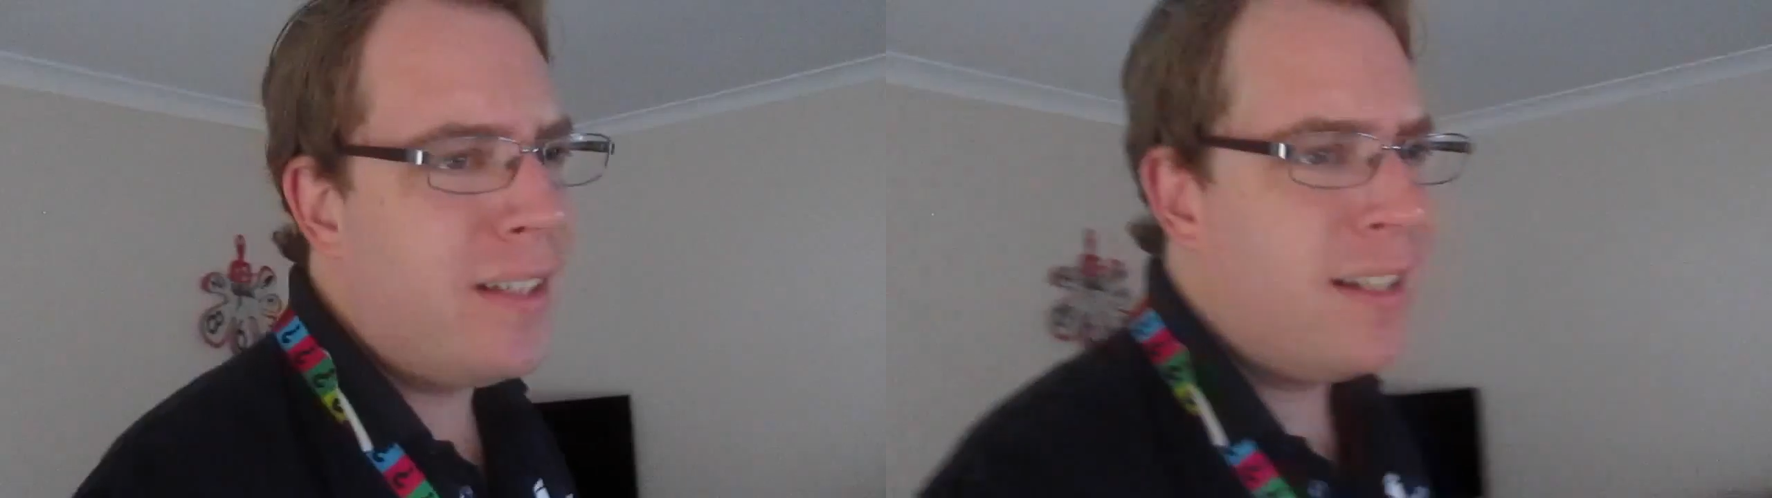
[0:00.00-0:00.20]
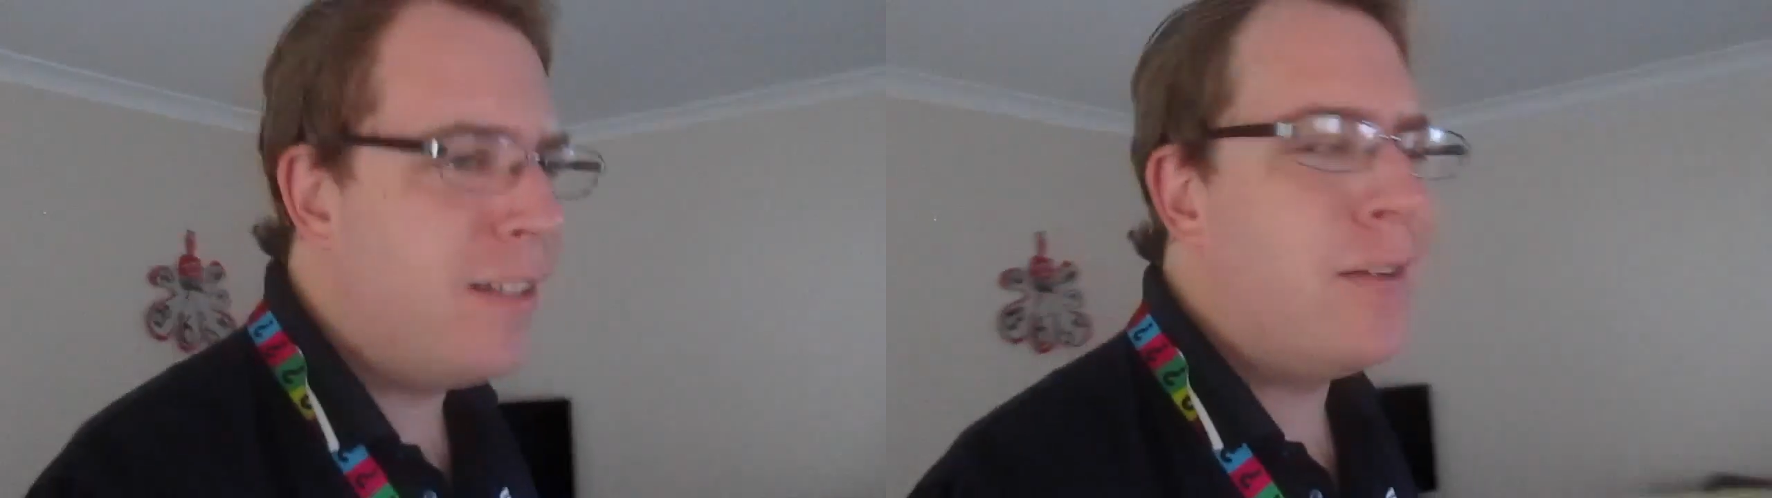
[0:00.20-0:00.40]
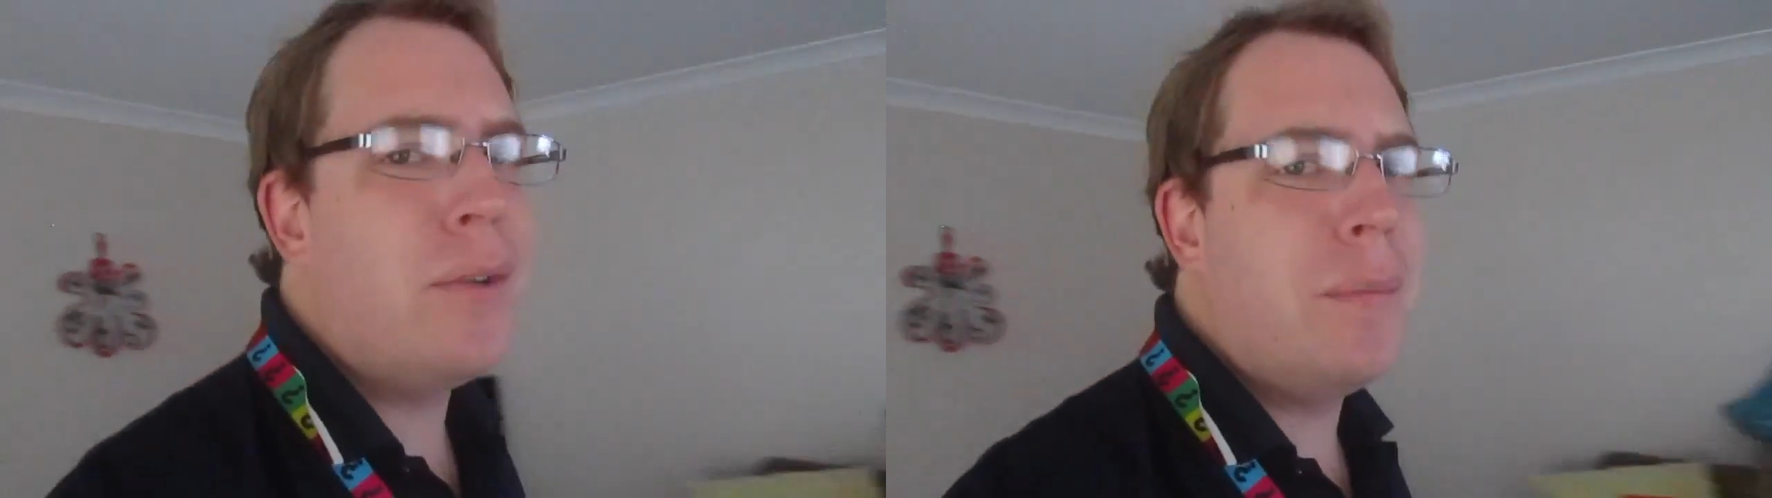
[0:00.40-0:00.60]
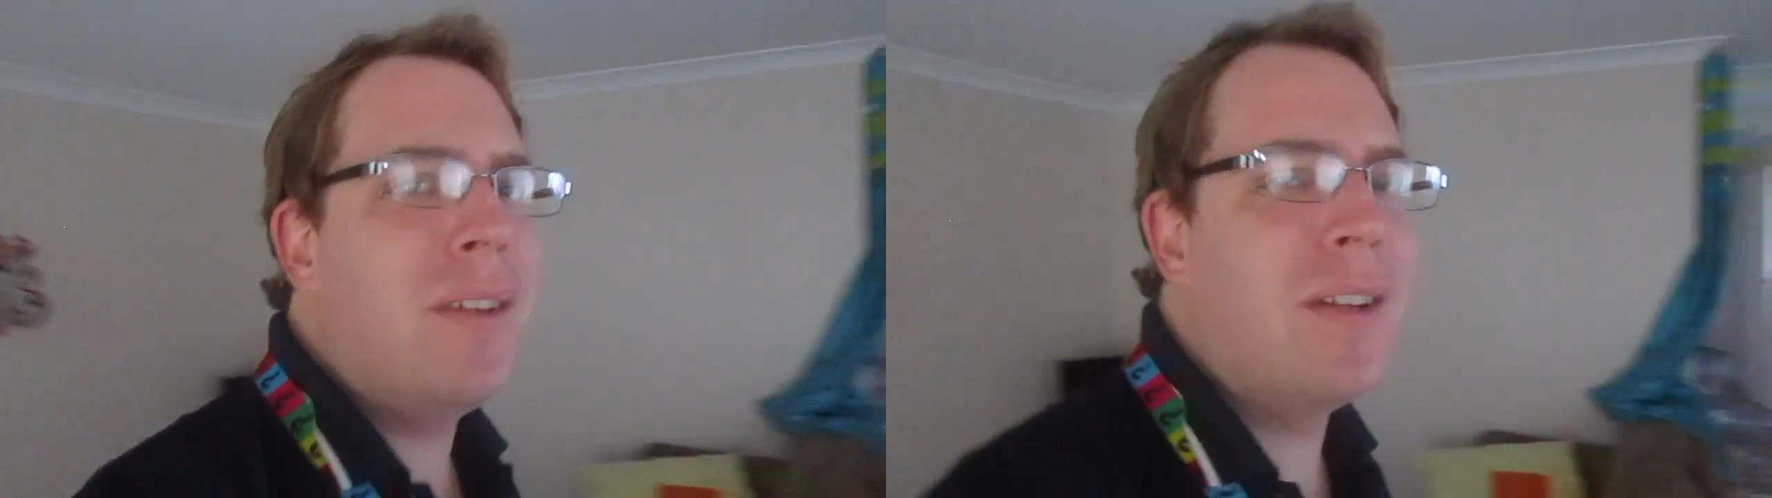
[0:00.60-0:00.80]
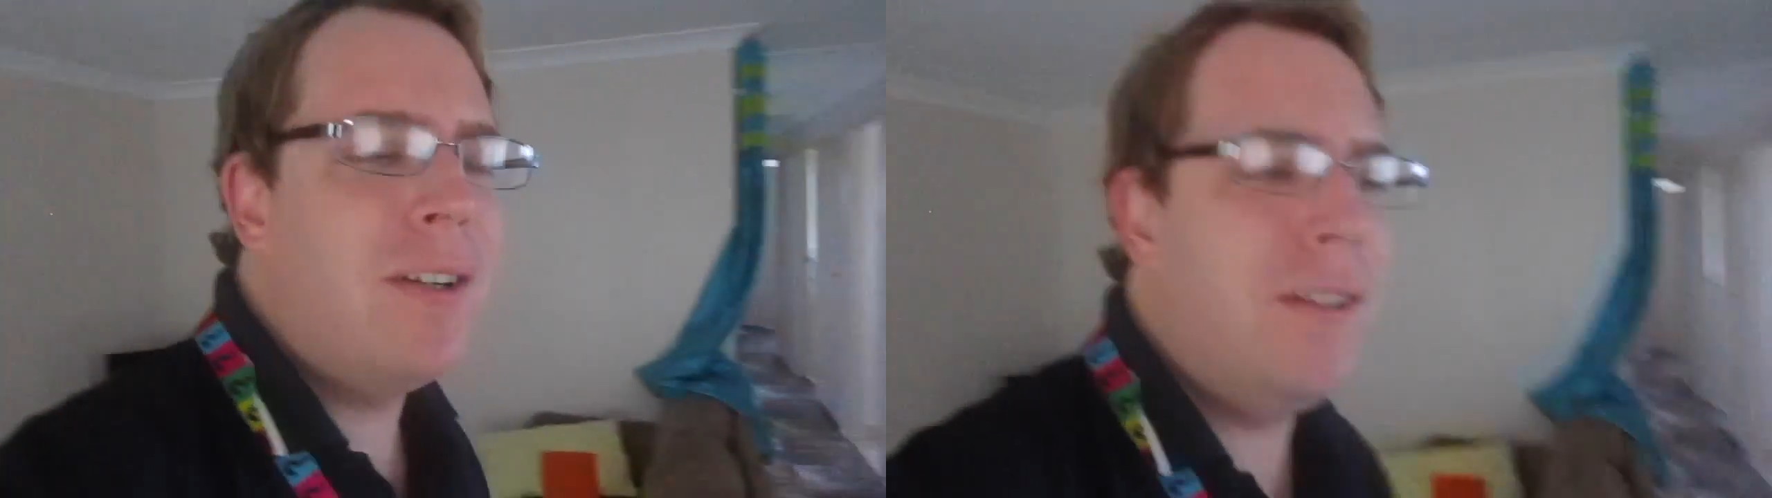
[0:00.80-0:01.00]
I don't know what I'm
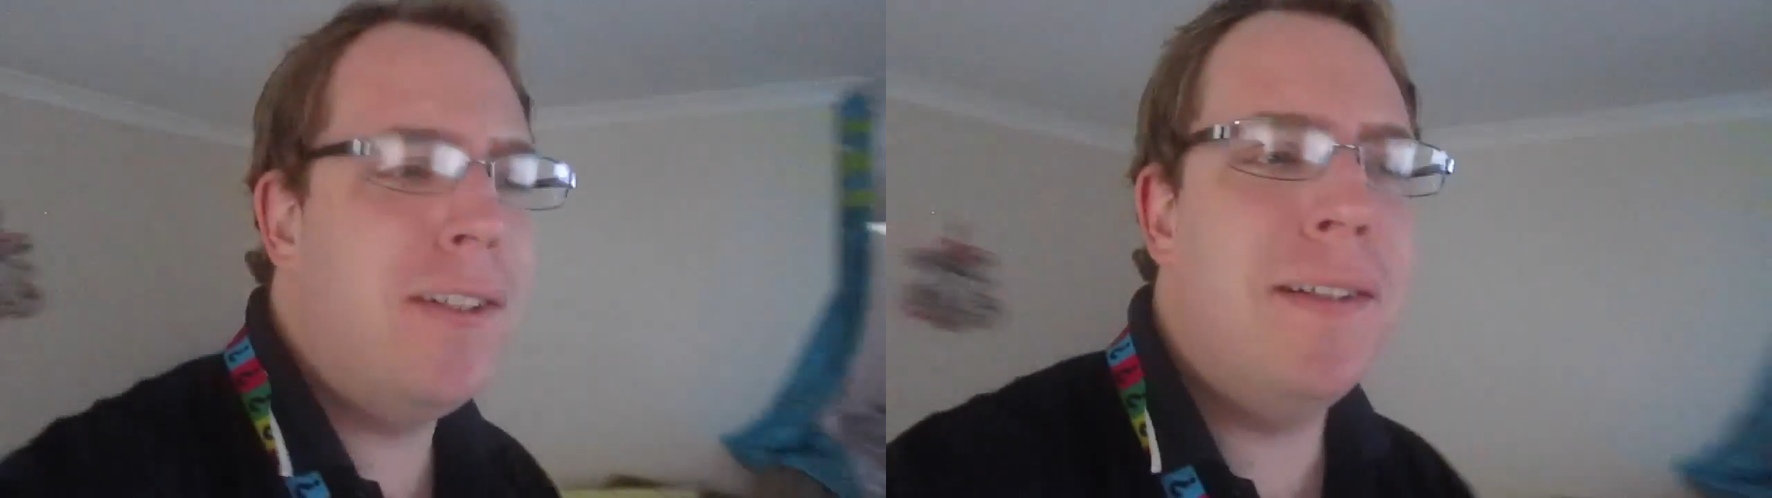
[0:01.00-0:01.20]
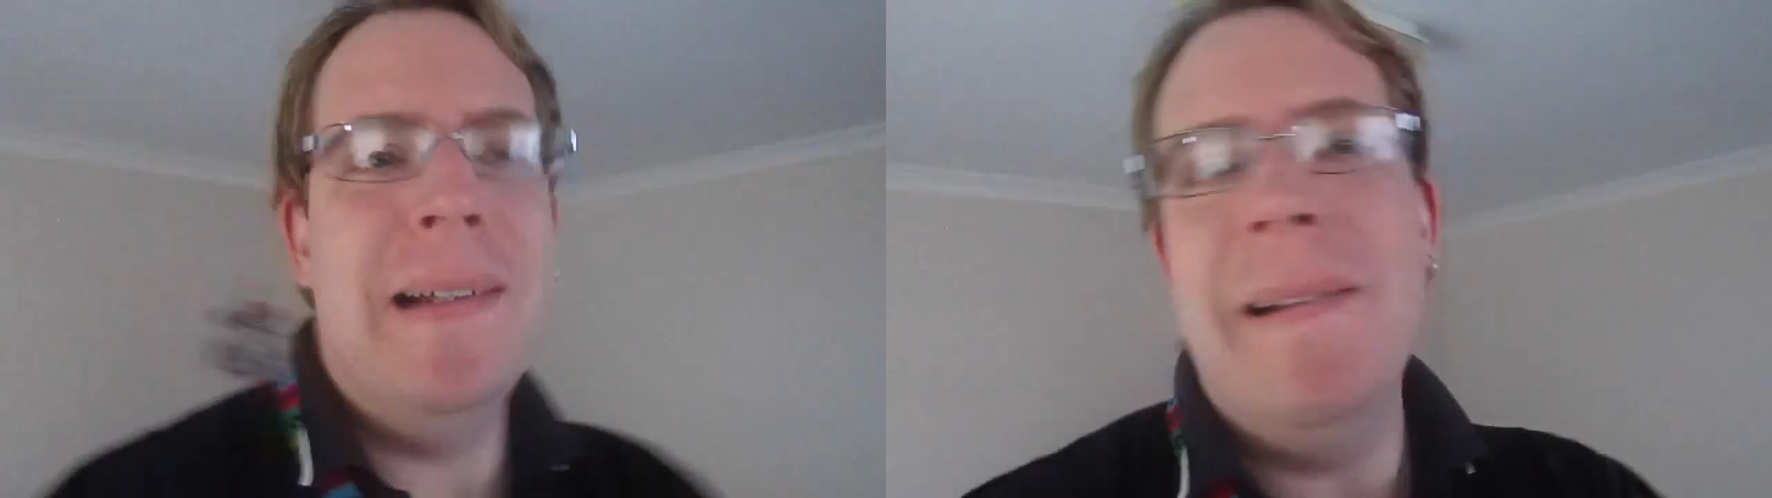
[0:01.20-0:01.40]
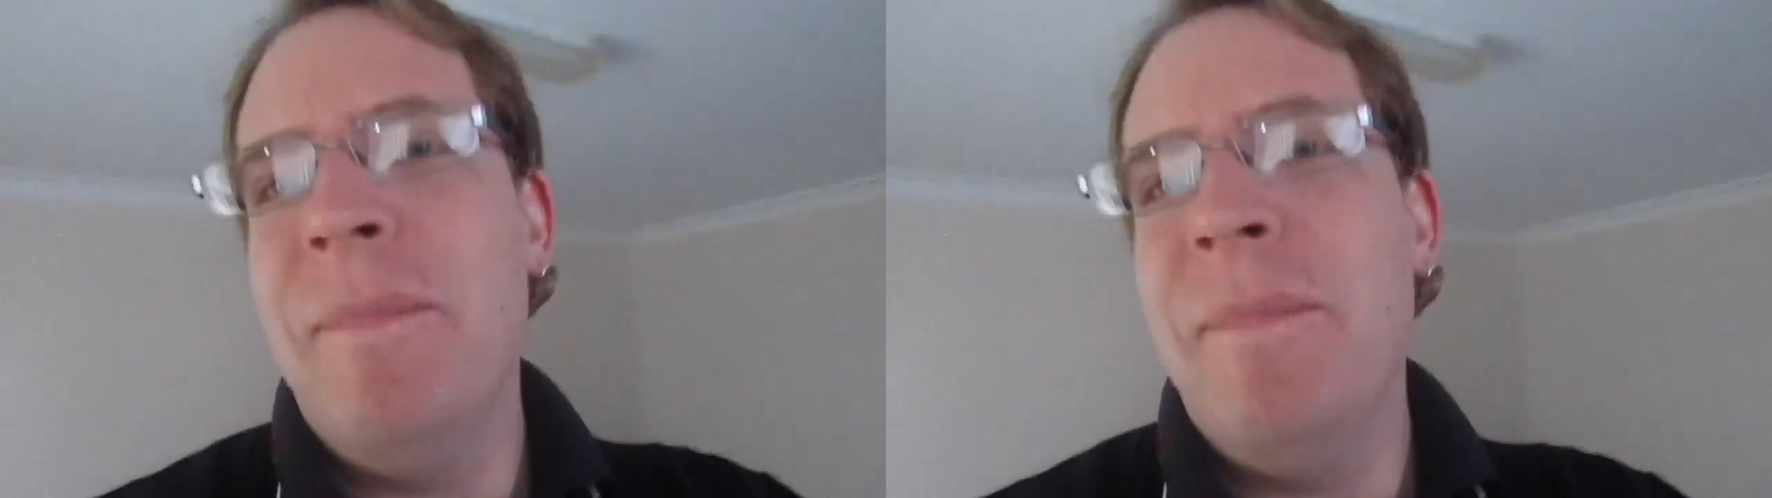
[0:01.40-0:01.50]
going to call it.